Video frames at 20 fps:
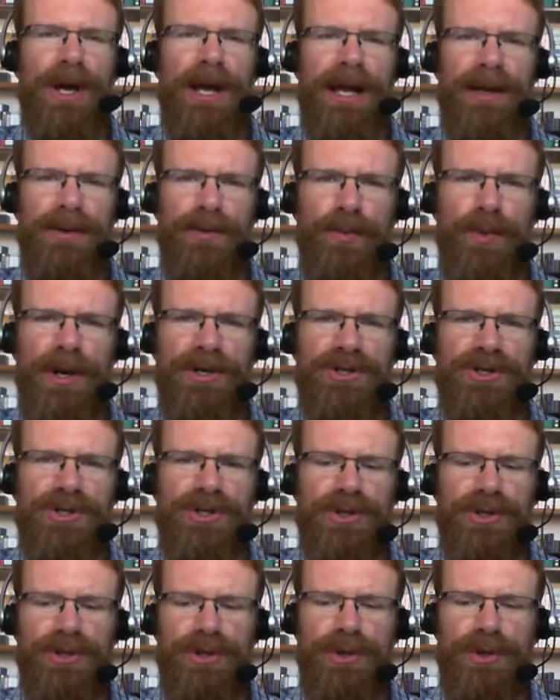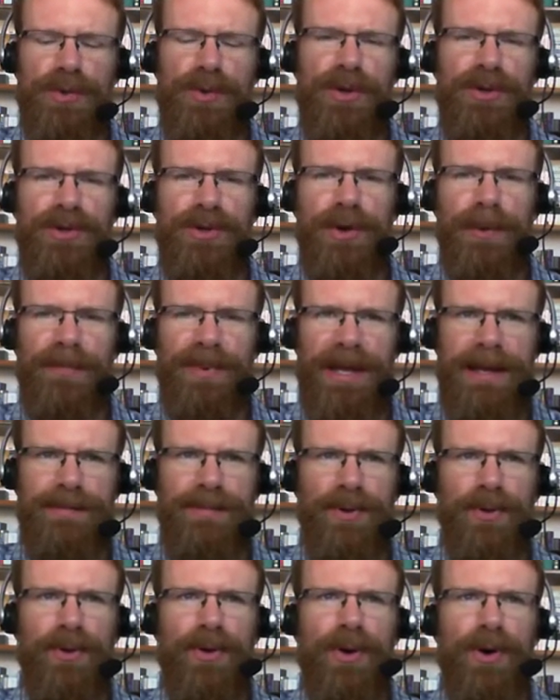in which you and your
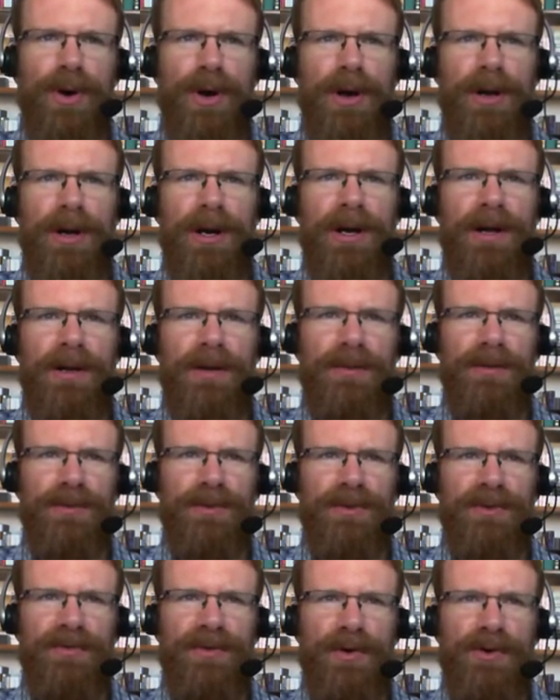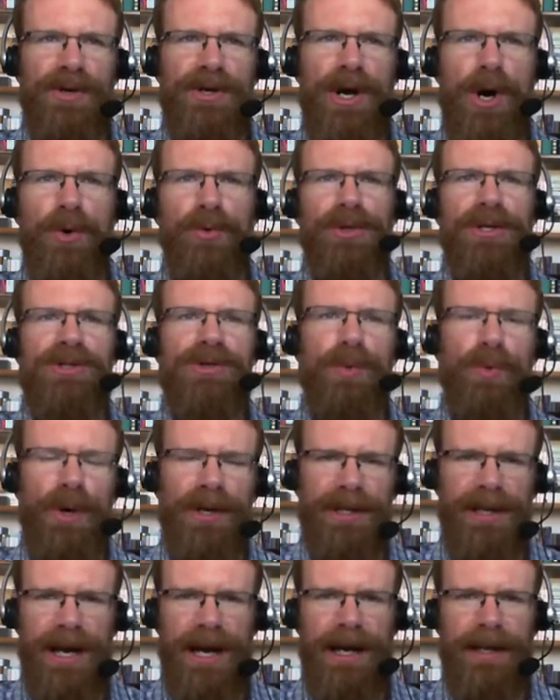people are uh, devoted only to
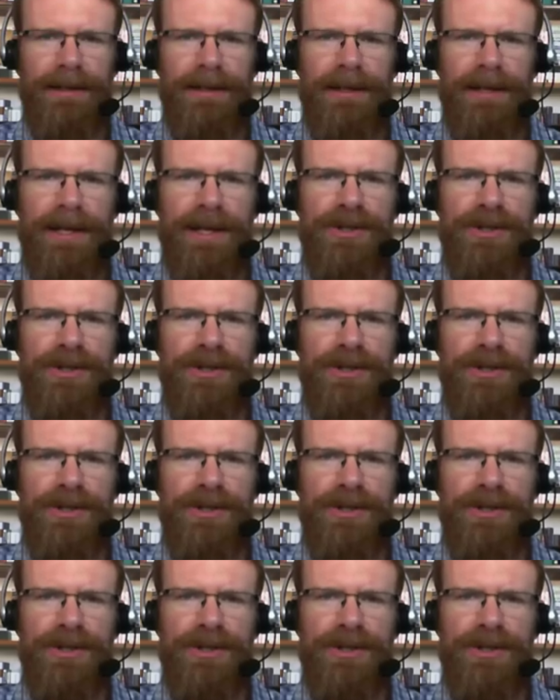one god.